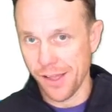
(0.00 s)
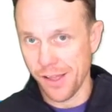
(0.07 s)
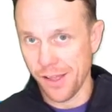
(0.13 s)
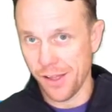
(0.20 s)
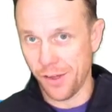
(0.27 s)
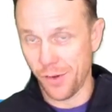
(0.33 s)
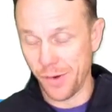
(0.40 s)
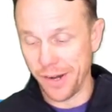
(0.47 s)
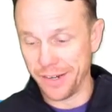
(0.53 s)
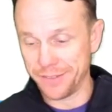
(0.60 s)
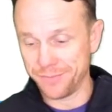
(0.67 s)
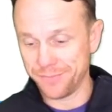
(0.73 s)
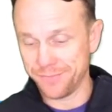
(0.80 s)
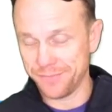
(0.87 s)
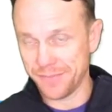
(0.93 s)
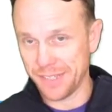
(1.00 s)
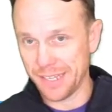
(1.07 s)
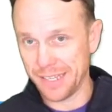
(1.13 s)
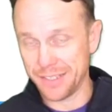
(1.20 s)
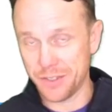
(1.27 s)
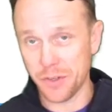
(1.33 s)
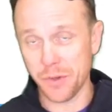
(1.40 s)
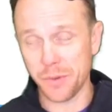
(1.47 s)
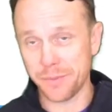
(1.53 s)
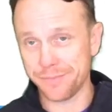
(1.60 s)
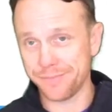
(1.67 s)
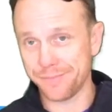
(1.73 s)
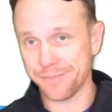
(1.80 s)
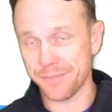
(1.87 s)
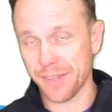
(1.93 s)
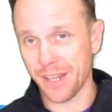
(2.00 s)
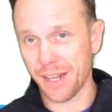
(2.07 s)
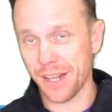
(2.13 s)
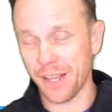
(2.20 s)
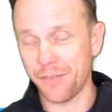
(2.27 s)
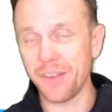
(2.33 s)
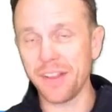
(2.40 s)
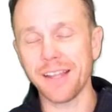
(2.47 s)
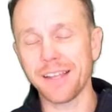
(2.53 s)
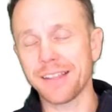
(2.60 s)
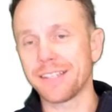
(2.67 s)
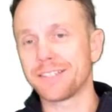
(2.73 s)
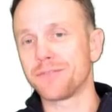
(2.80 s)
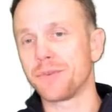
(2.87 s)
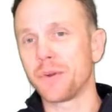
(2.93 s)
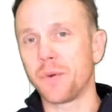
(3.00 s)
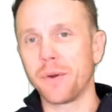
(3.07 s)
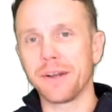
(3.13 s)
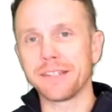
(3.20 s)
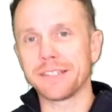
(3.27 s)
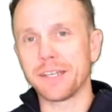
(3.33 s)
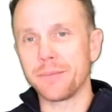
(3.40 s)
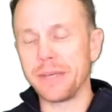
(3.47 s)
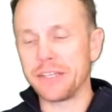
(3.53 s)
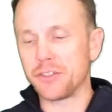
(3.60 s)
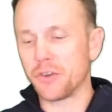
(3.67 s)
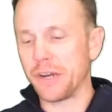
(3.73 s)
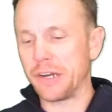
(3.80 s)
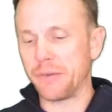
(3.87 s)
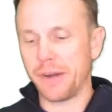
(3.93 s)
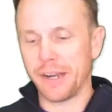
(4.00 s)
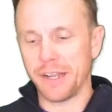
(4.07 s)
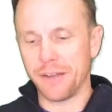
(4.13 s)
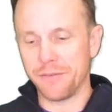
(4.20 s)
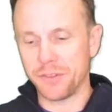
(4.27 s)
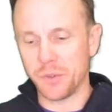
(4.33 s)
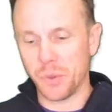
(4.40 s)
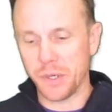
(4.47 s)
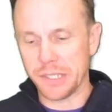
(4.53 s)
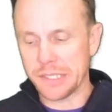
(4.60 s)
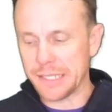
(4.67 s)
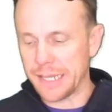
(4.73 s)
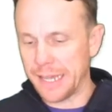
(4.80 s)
All right. So I feel like this recording is going to be a train wreck of sorts,